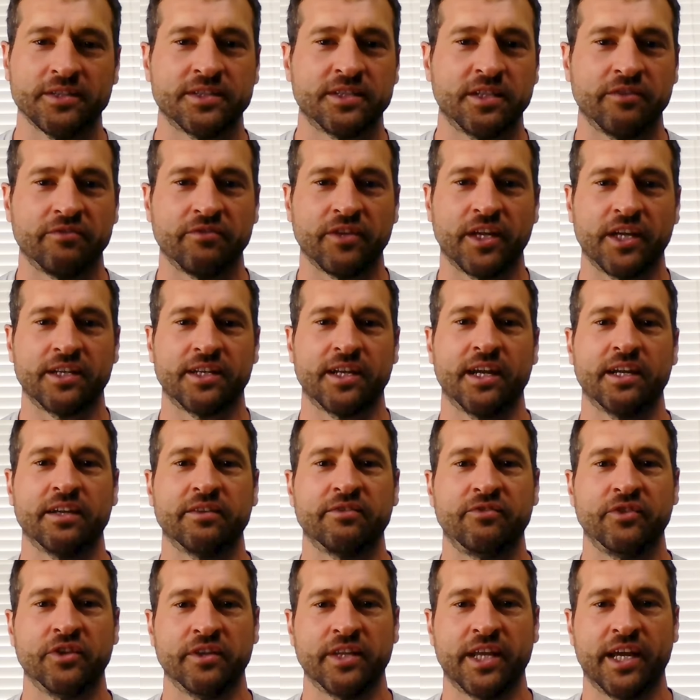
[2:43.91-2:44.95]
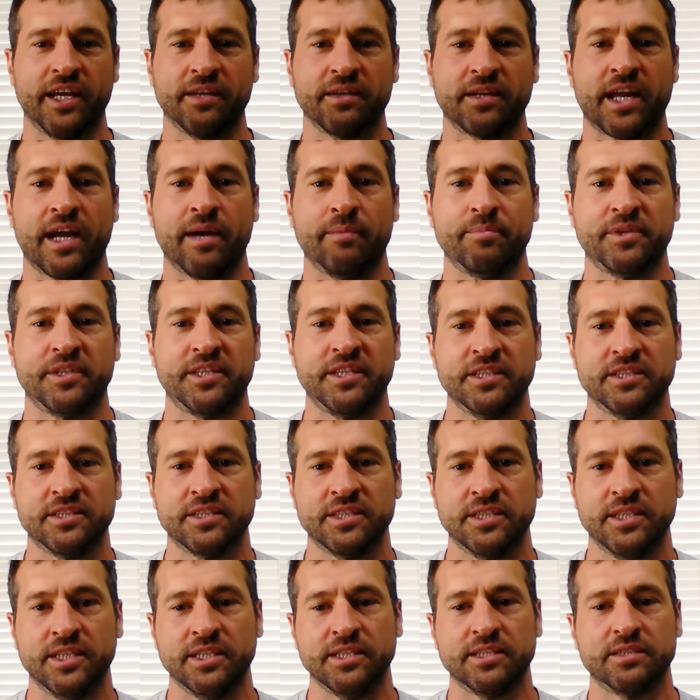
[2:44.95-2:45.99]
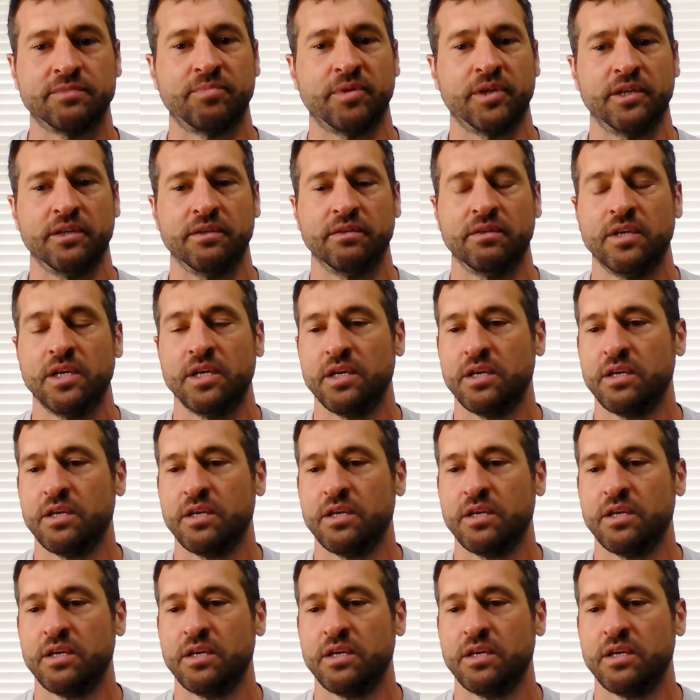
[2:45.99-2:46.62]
stuff like that to fill that competition niche, but